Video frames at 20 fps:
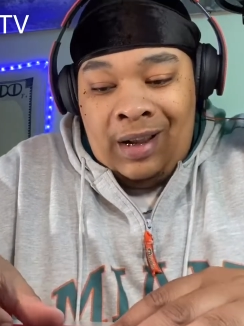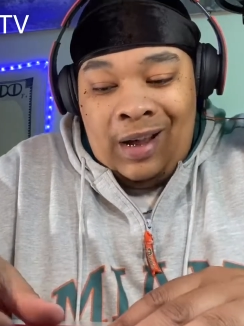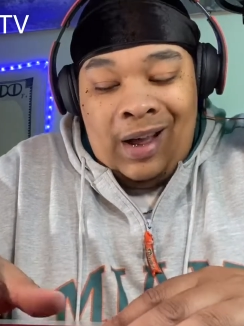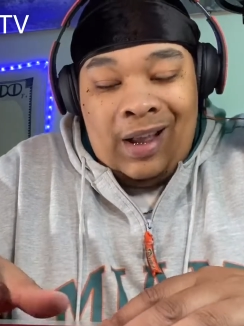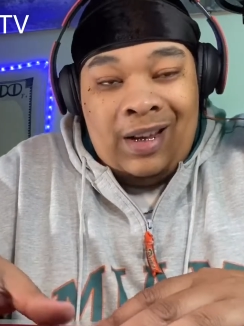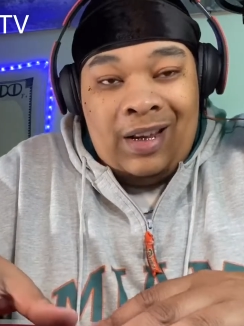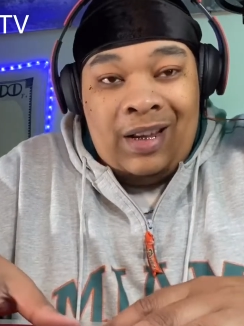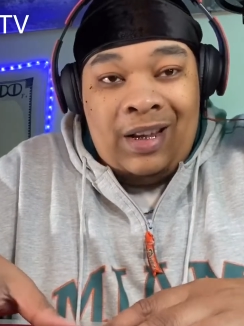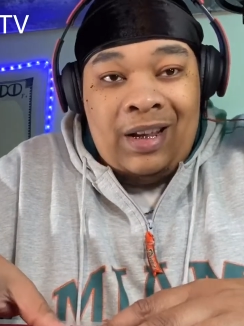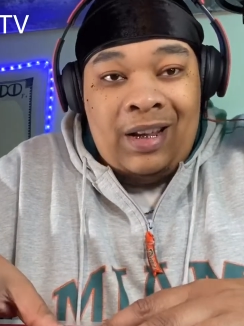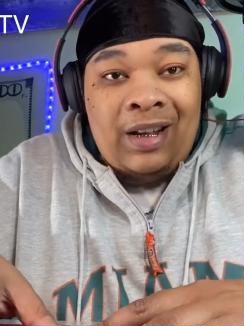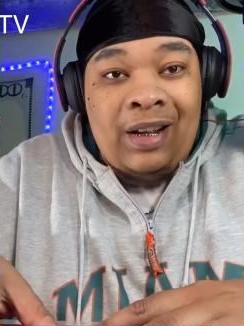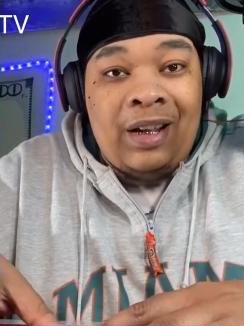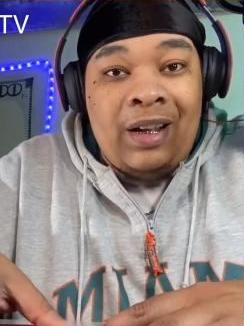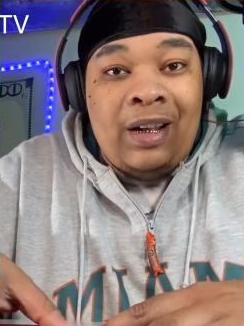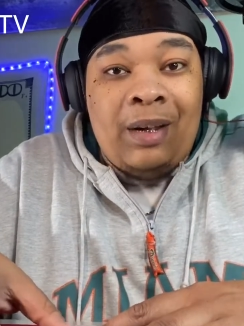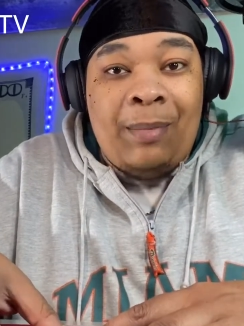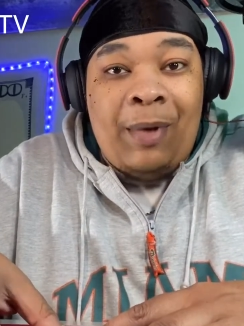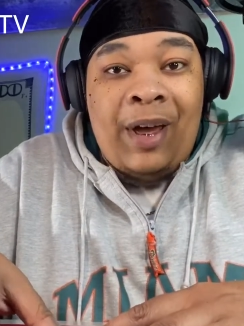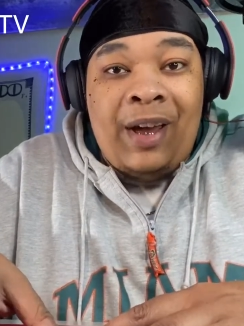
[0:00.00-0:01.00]
I did
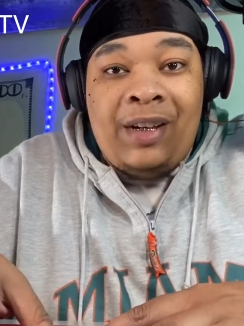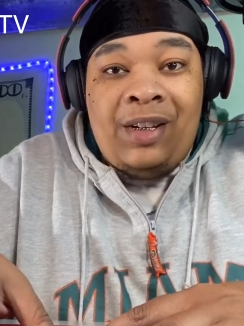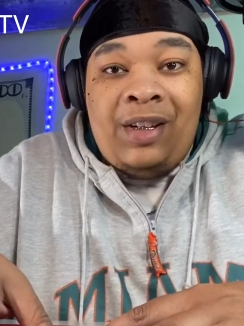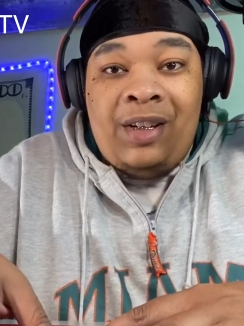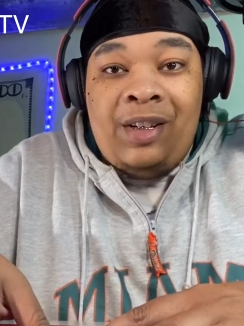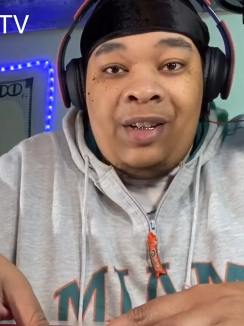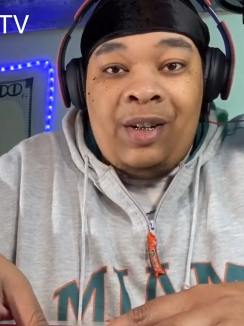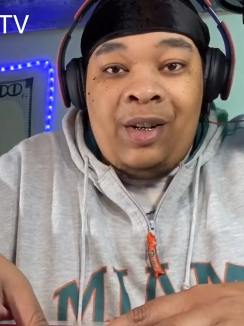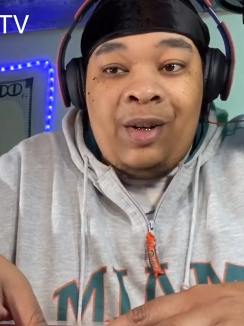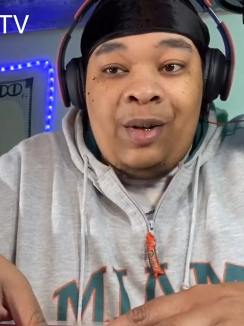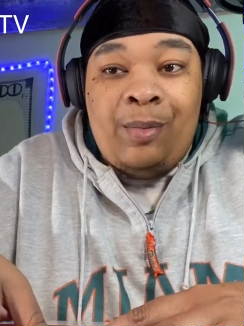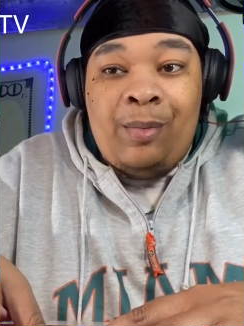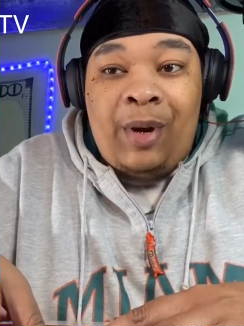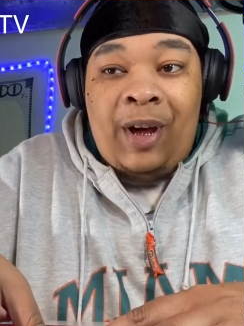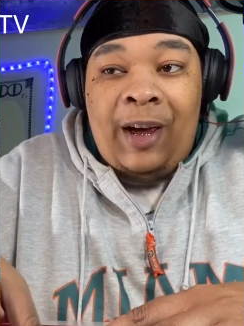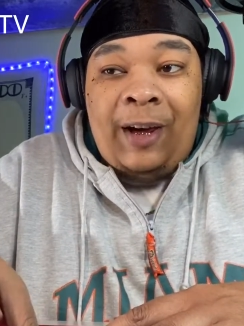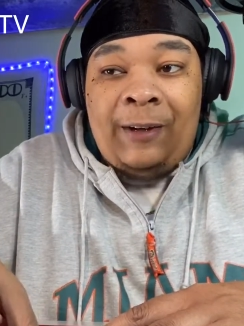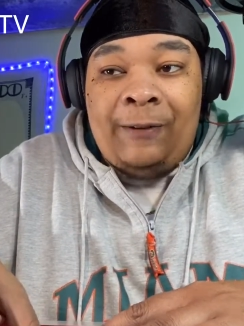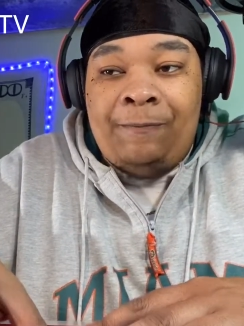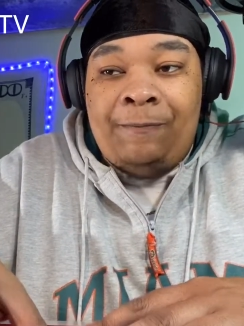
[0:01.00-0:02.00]
actually hear back